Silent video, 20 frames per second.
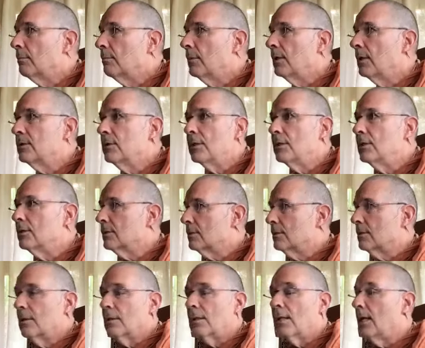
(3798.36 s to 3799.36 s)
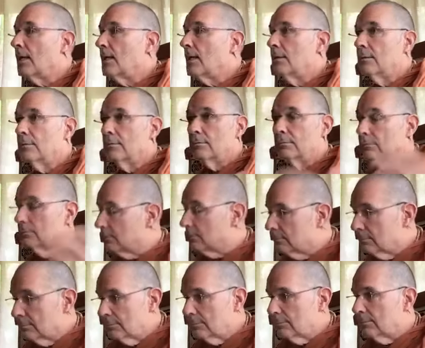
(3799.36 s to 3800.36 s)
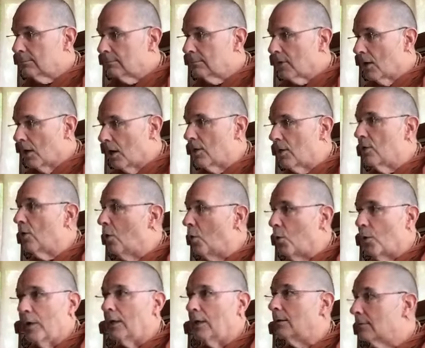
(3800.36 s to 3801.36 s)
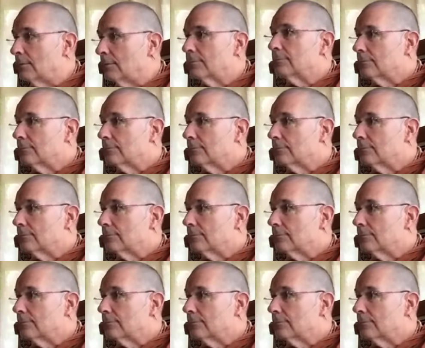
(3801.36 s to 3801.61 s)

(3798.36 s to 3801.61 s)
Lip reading: It means he's like unknowing.